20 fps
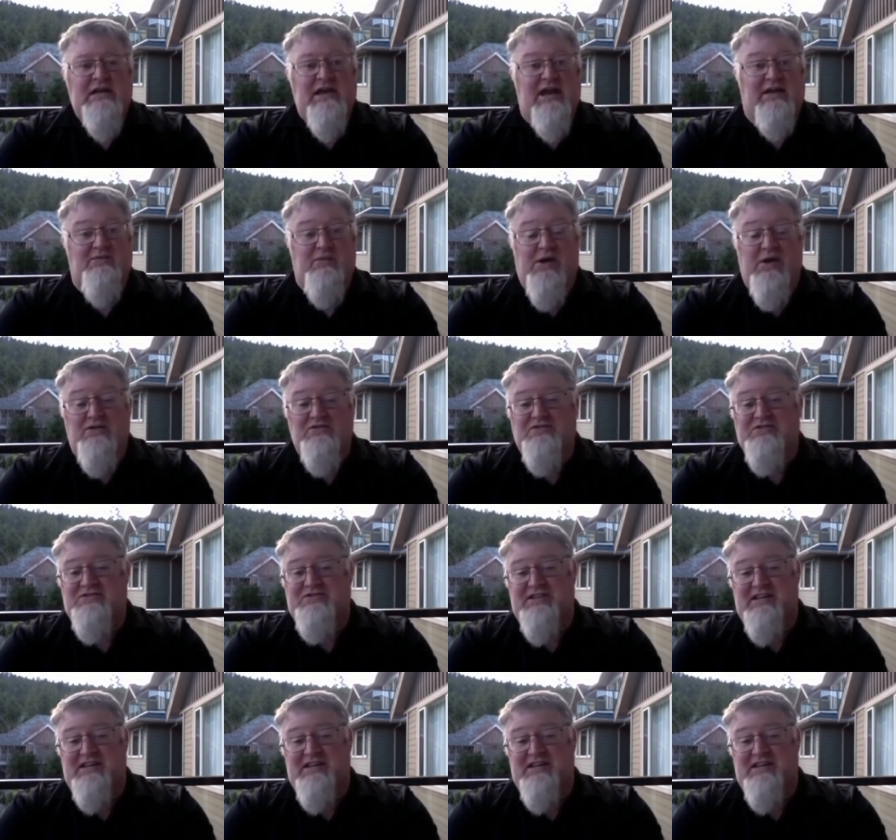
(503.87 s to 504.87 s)
And we also
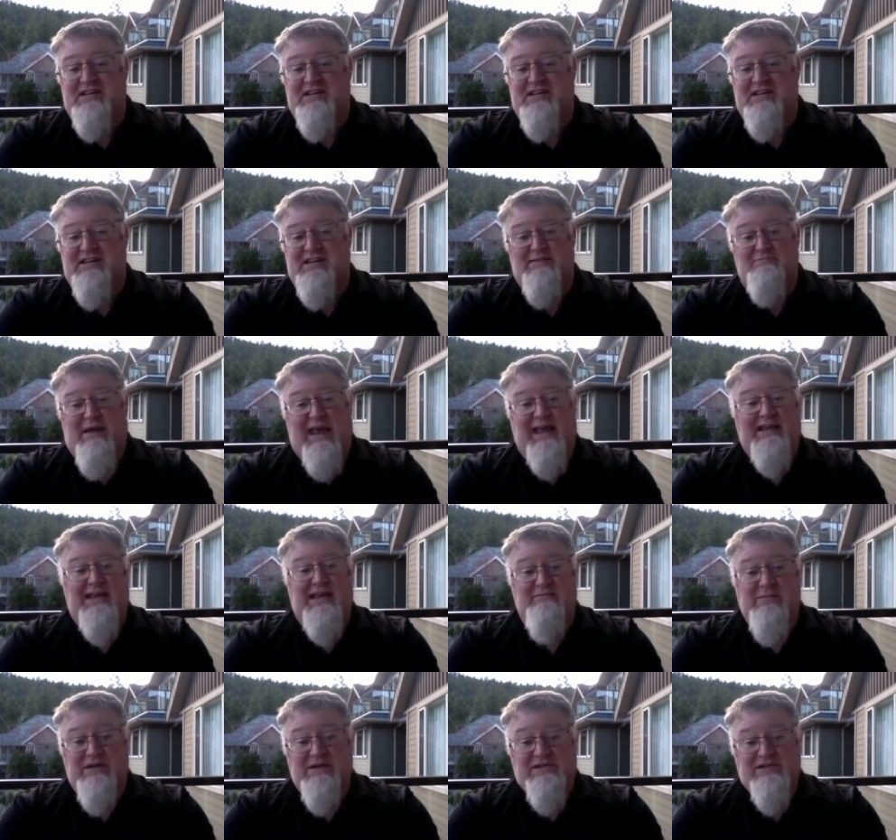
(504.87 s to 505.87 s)
see that
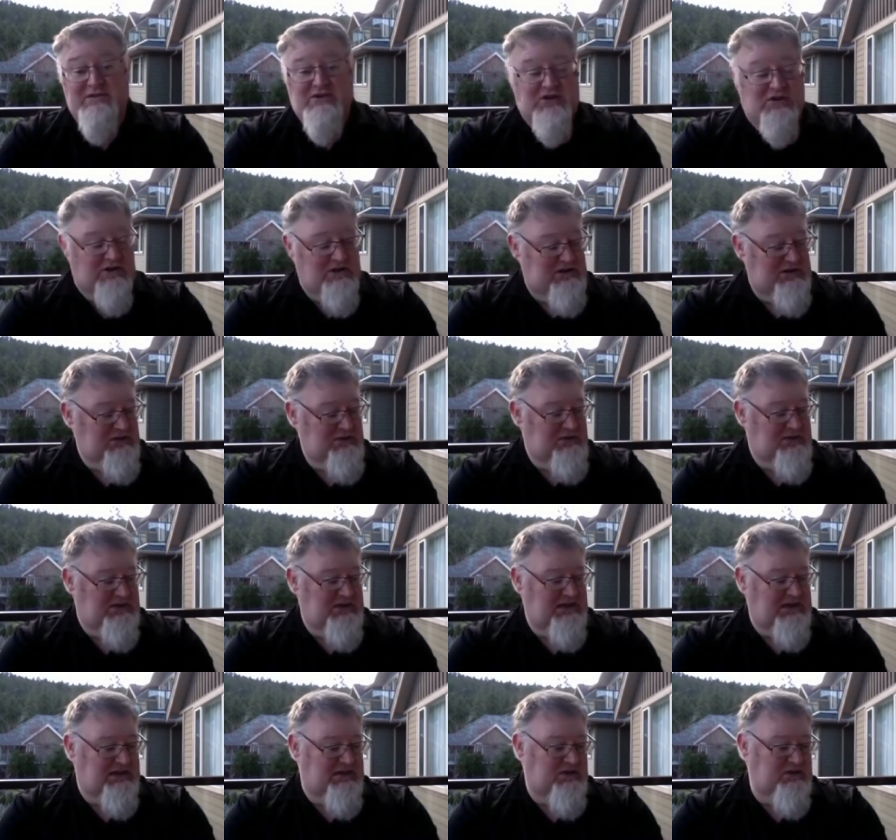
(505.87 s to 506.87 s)
pandemics are not a new
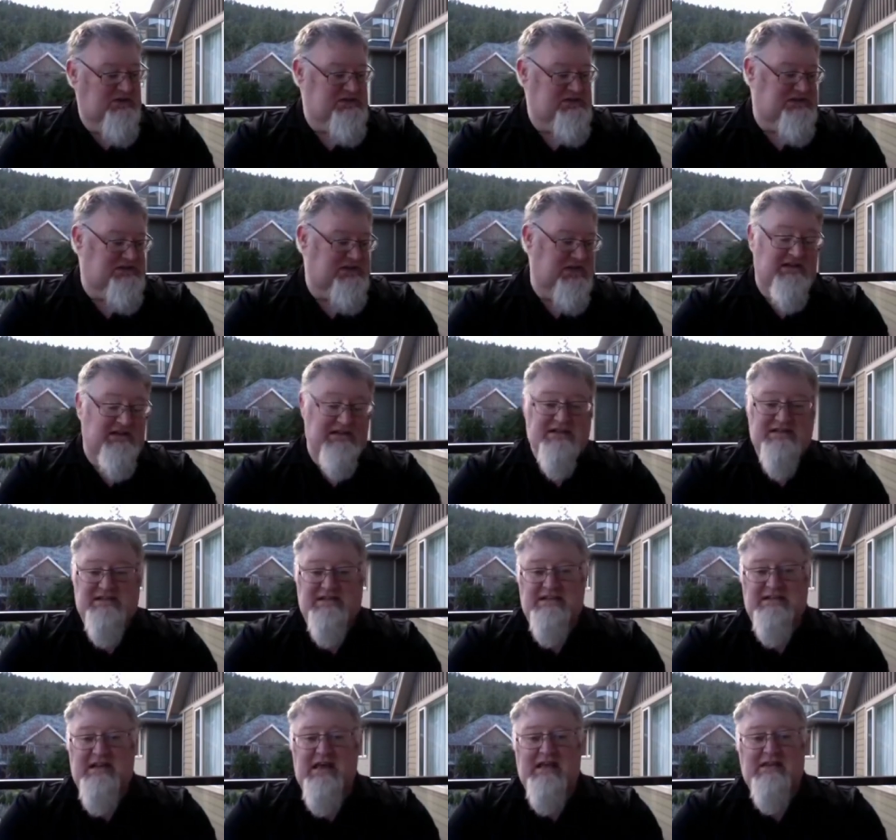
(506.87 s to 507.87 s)
thing. There was sickness and
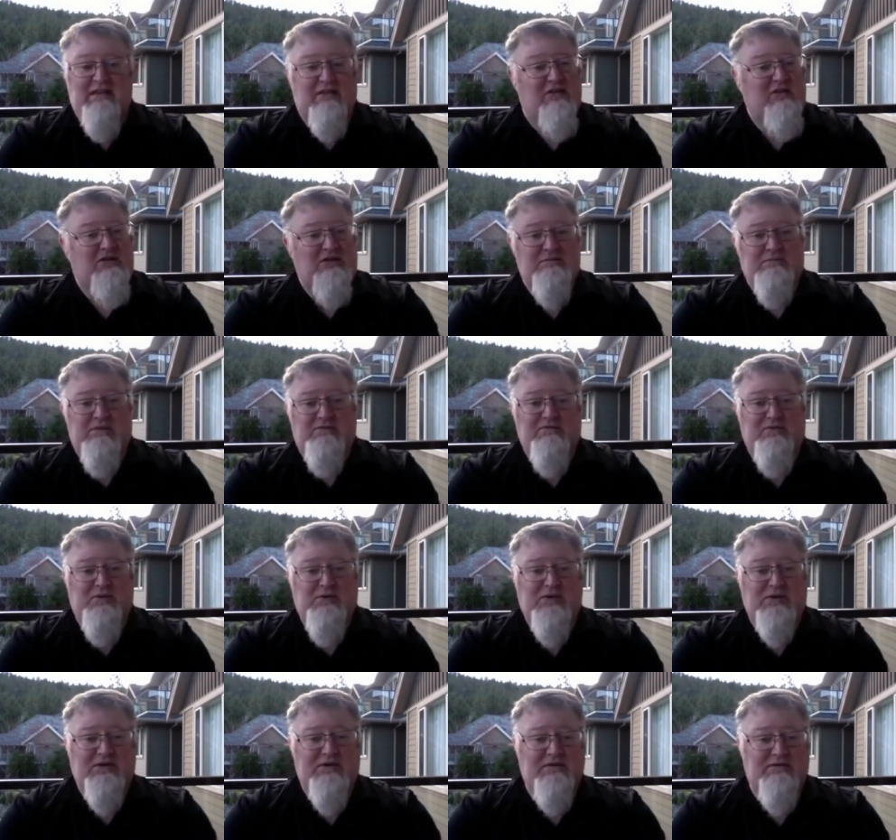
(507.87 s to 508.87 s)
death long
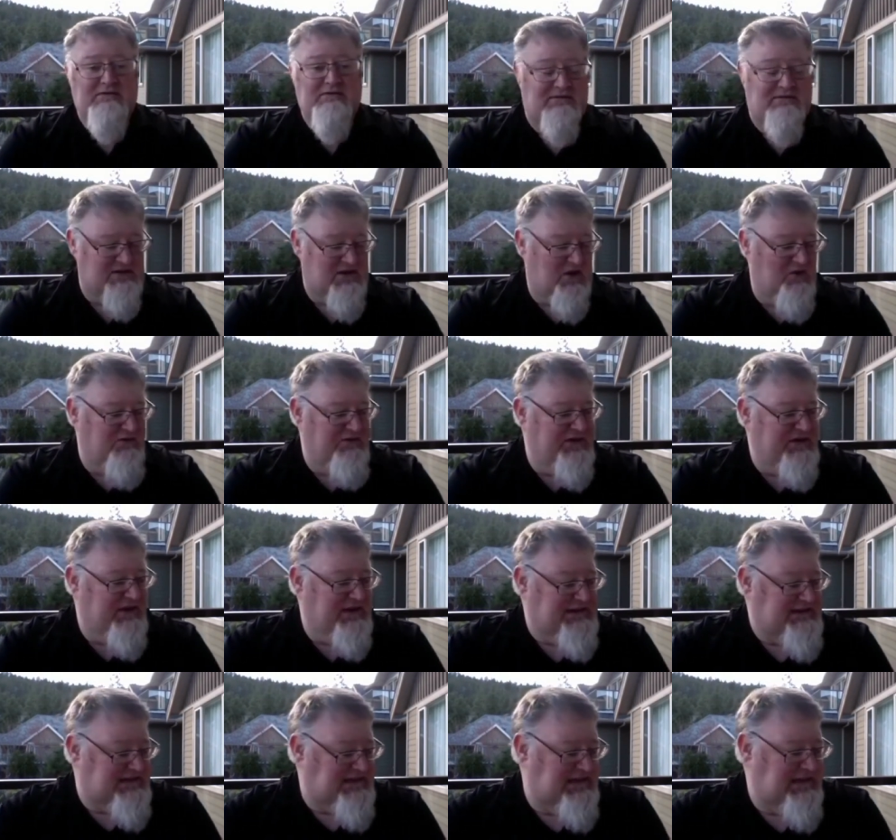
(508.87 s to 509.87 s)
before COVID
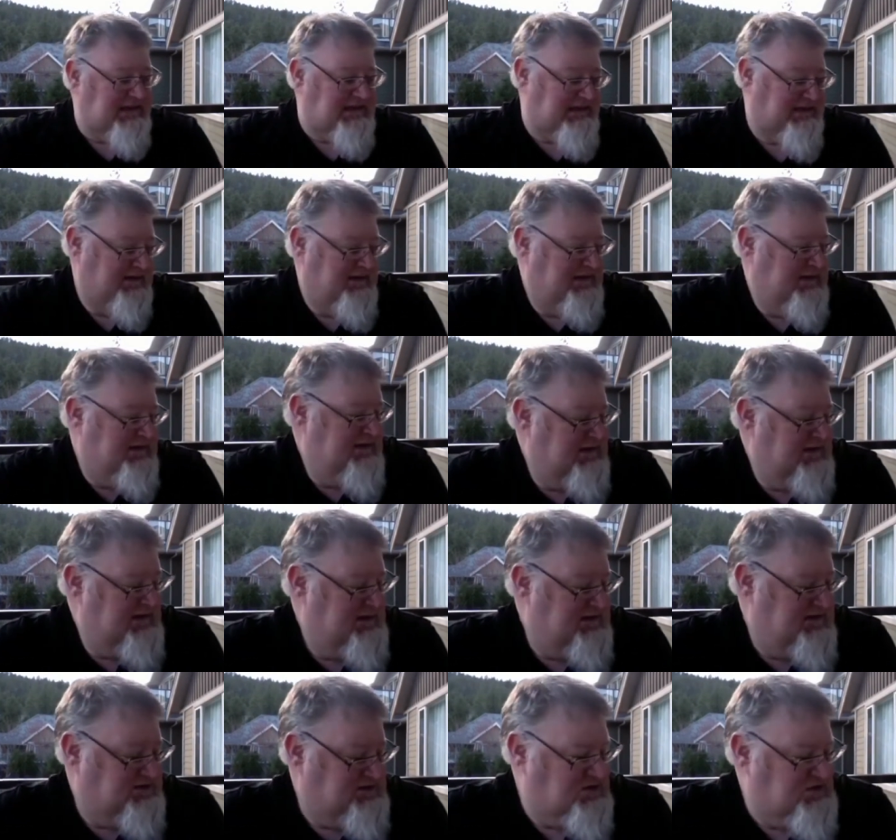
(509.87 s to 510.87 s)
nineteen.
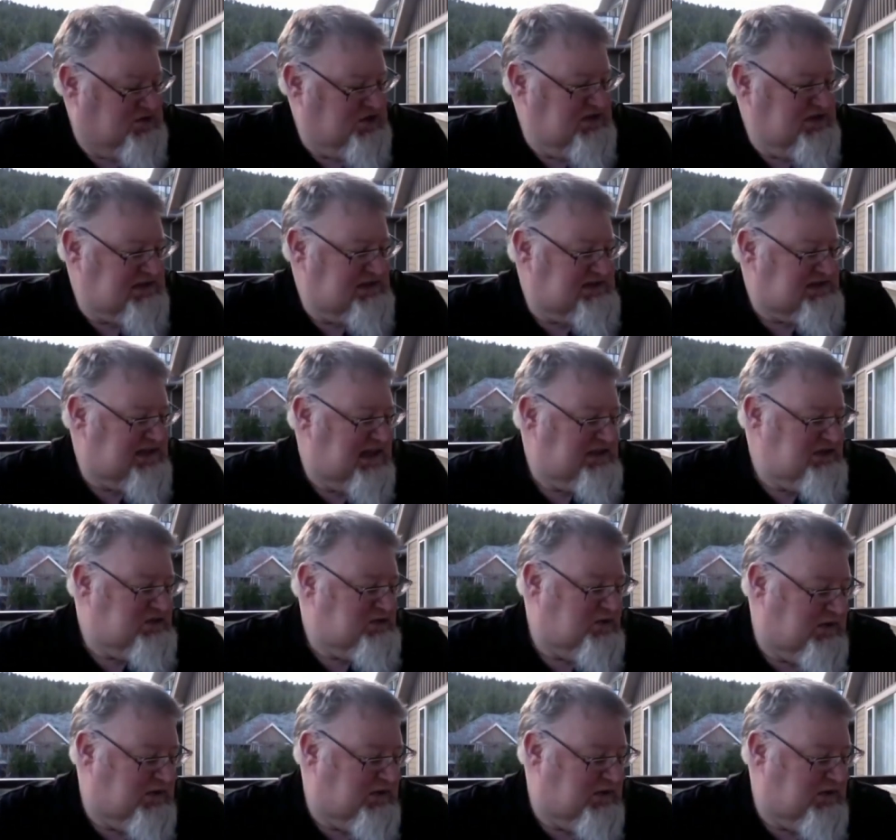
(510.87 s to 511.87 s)
So Jesus said
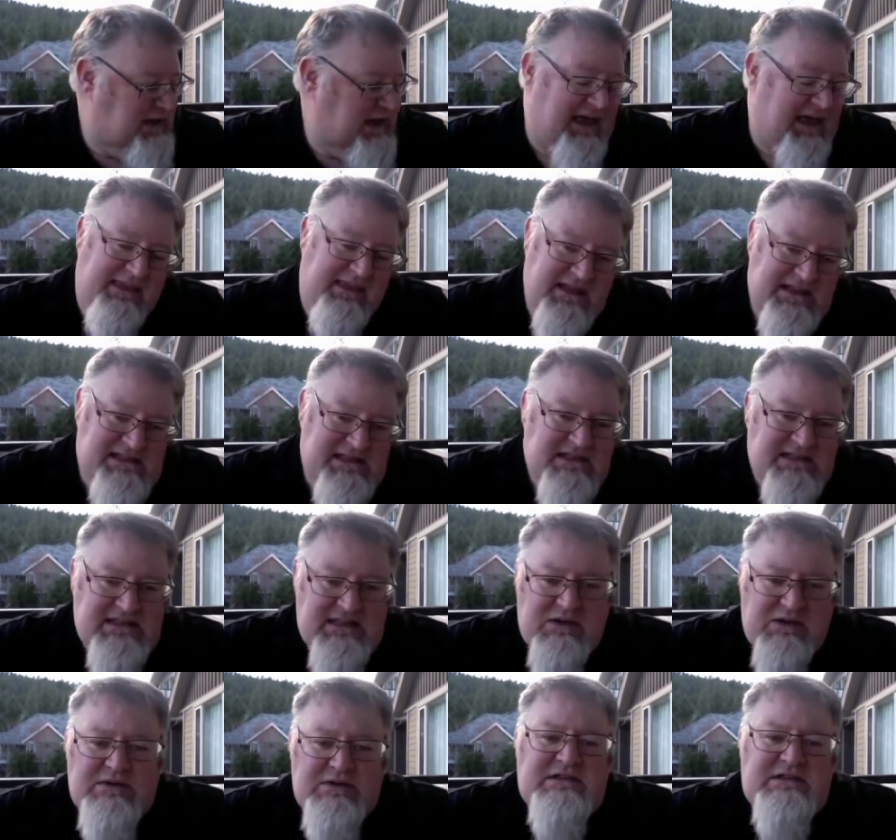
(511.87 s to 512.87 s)
to him, and this is the
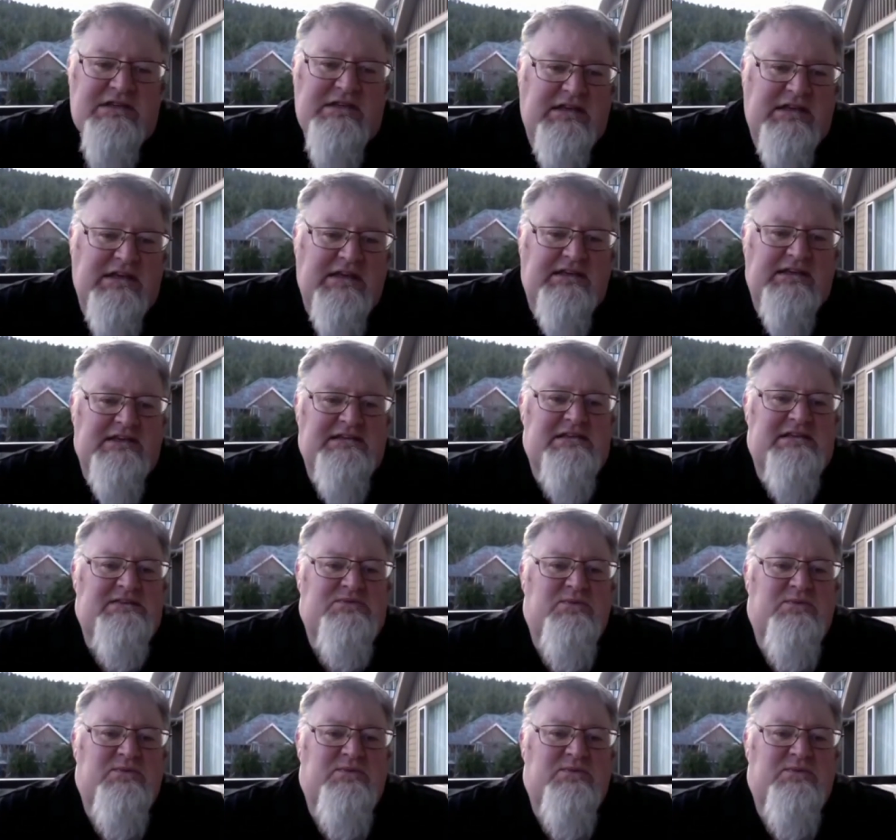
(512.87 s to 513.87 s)
critique, and this is
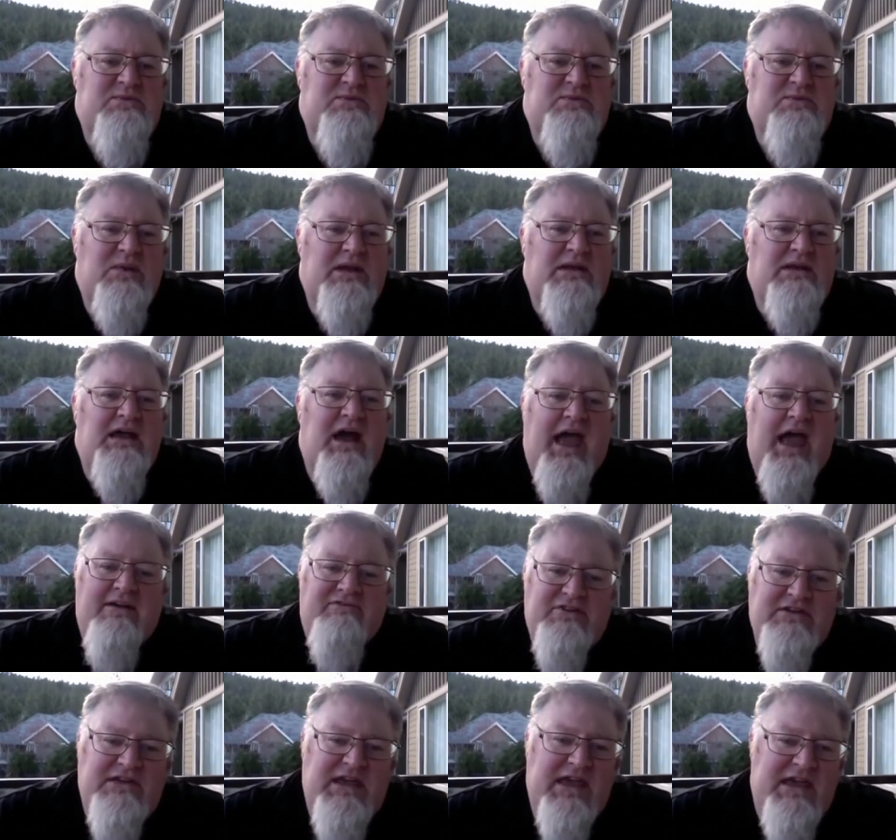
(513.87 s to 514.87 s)
what I have to
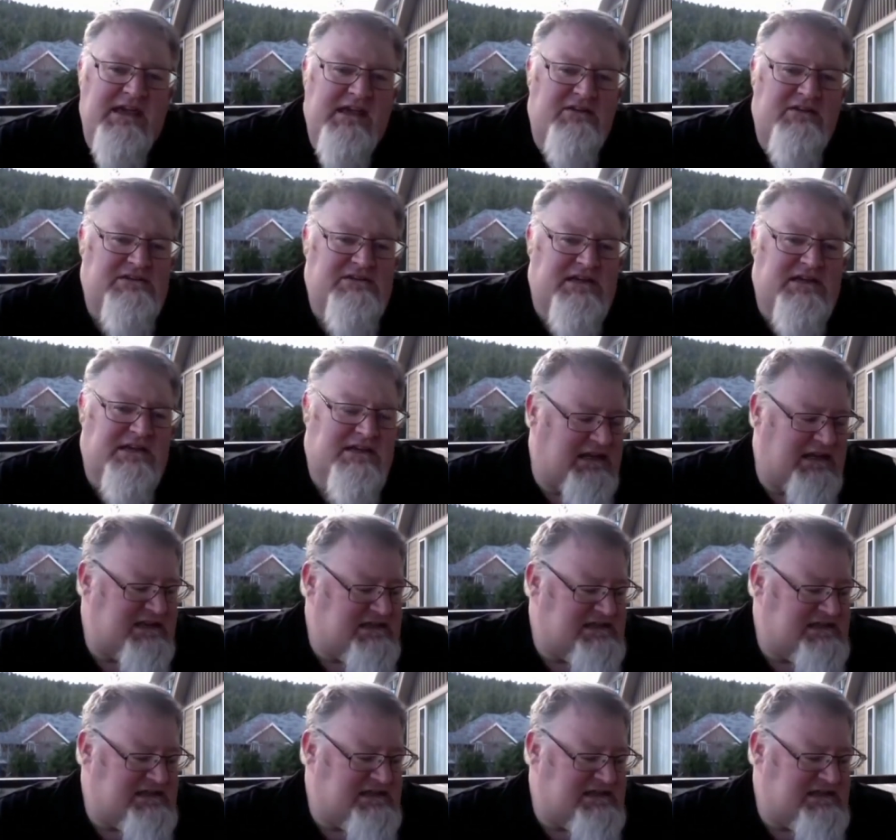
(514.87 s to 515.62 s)
take it on Sunday. This is the